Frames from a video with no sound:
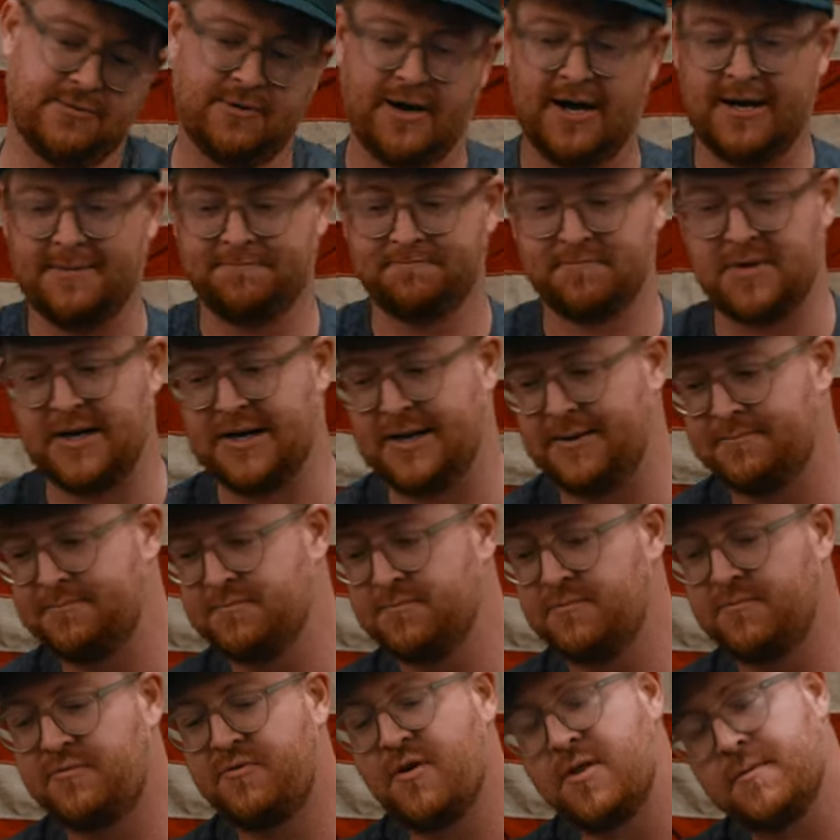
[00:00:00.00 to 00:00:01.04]
right?
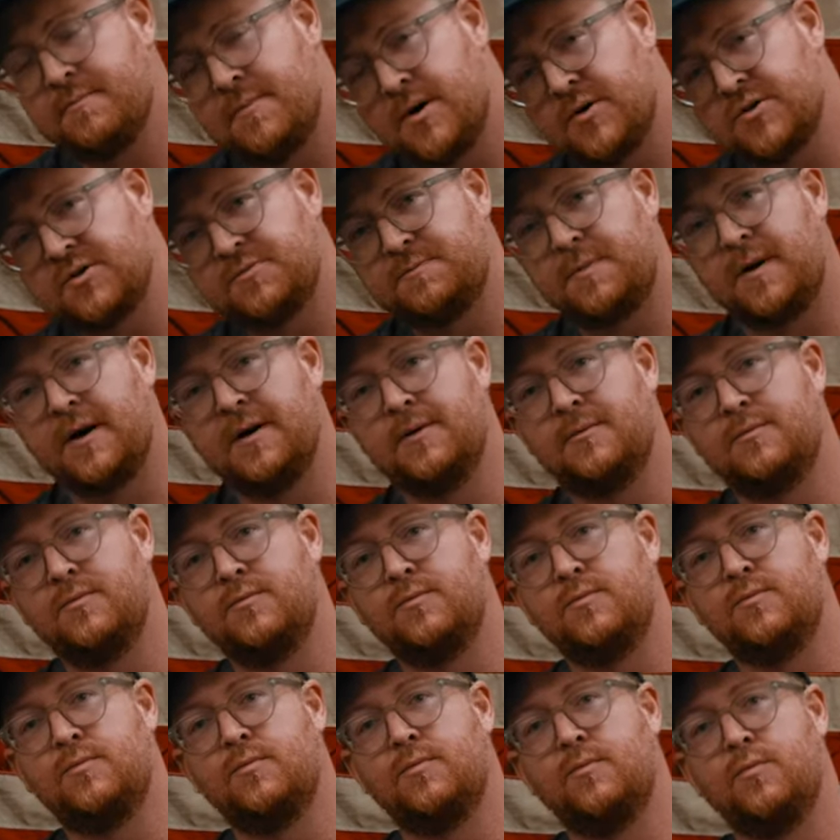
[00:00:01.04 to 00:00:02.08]
For the most part,
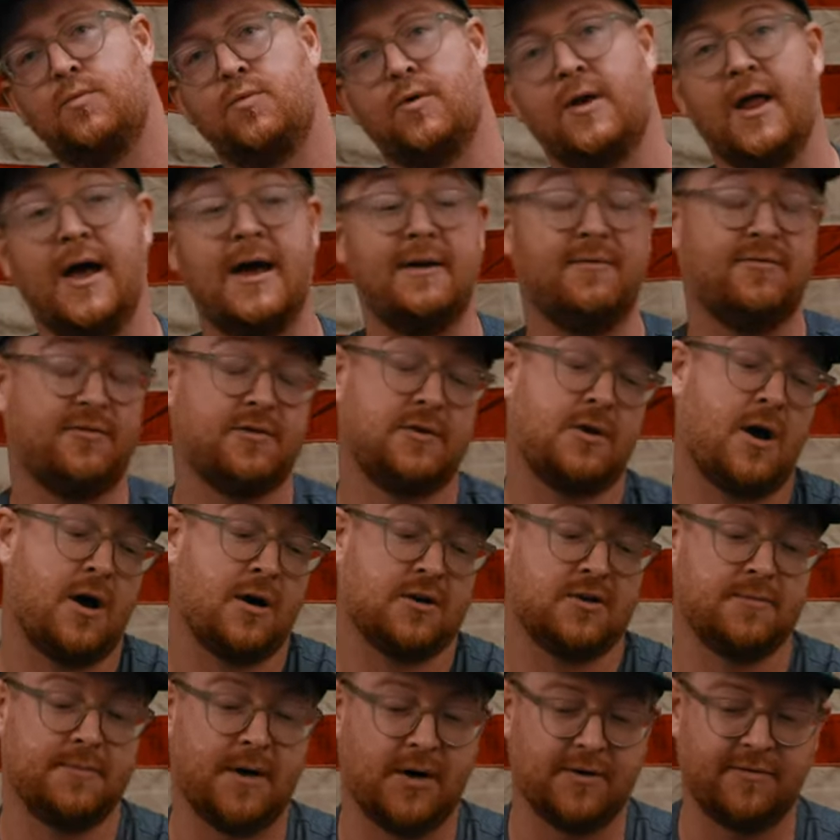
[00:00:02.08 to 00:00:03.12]
when I've
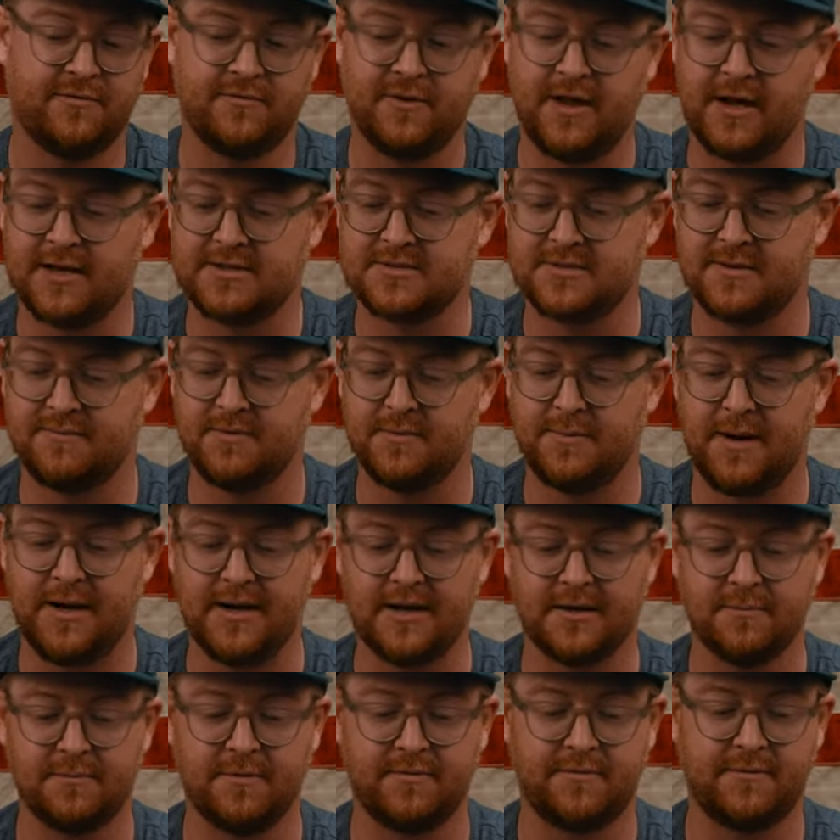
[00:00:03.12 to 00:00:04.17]
talked about flex of a
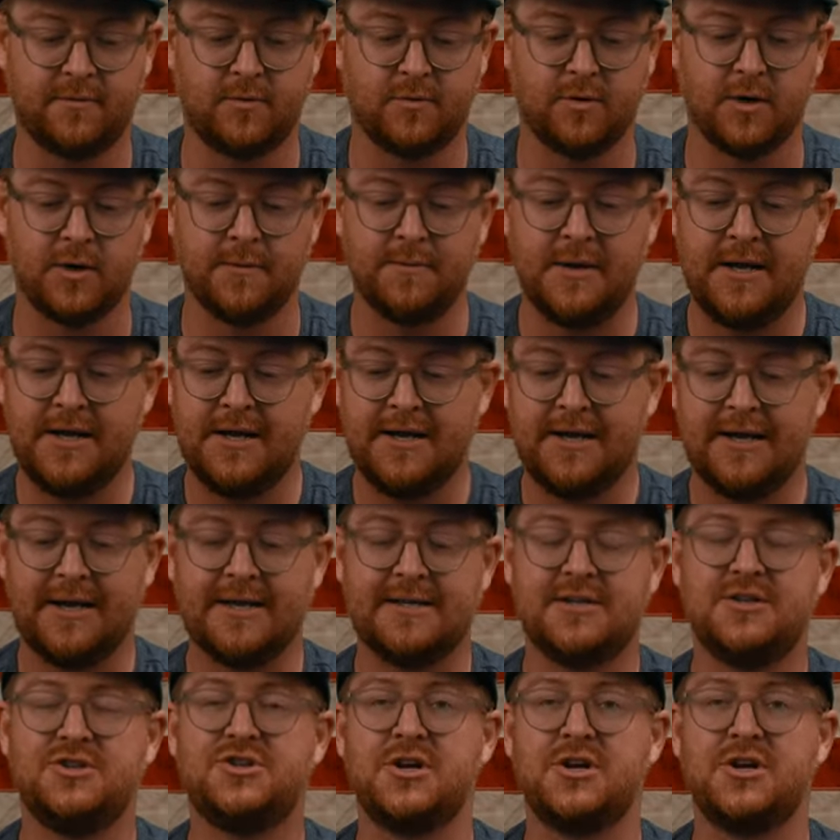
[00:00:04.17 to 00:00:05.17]
binding before, it